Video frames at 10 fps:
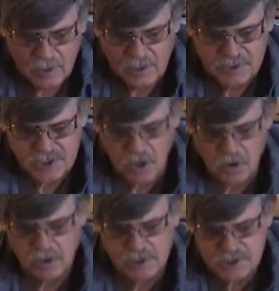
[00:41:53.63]

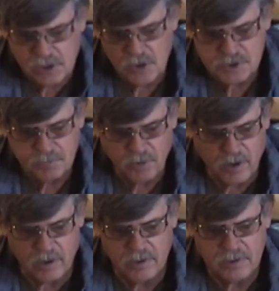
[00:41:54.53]
So let's close in
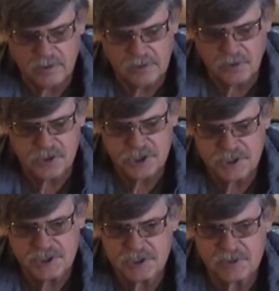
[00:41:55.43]
prayer. Lord
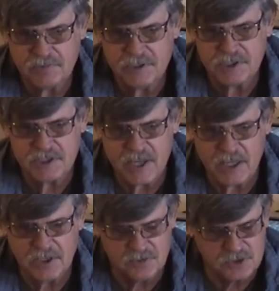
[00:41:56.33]
Jesus, we just thank
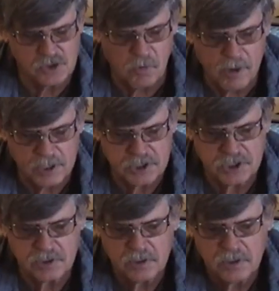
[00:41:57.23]
you so
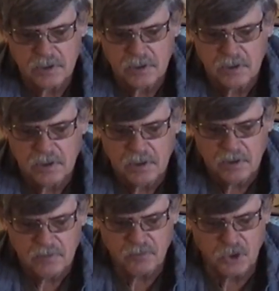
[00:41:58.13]
much
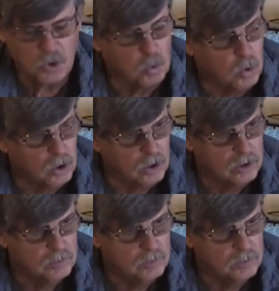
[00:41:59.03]
for your word.